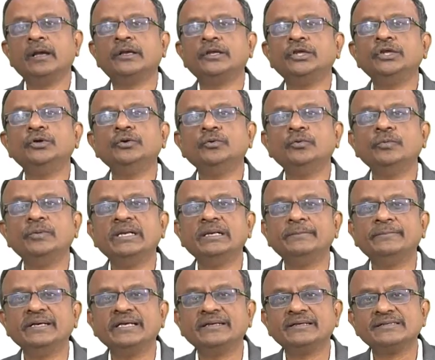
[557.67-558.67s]
you will
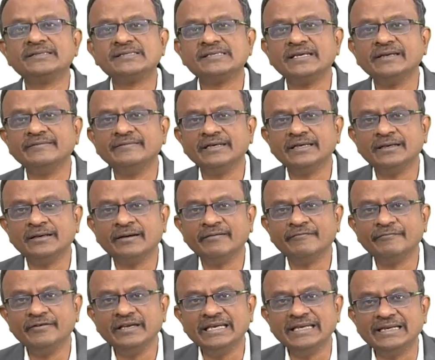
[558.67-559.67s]
be receiving a
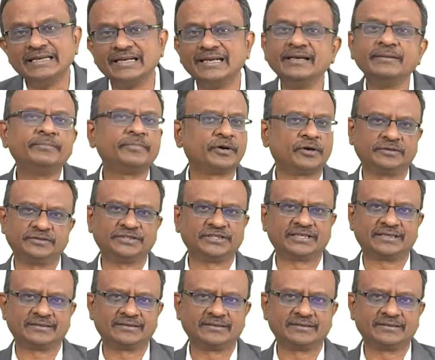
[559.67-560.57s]
weekly project.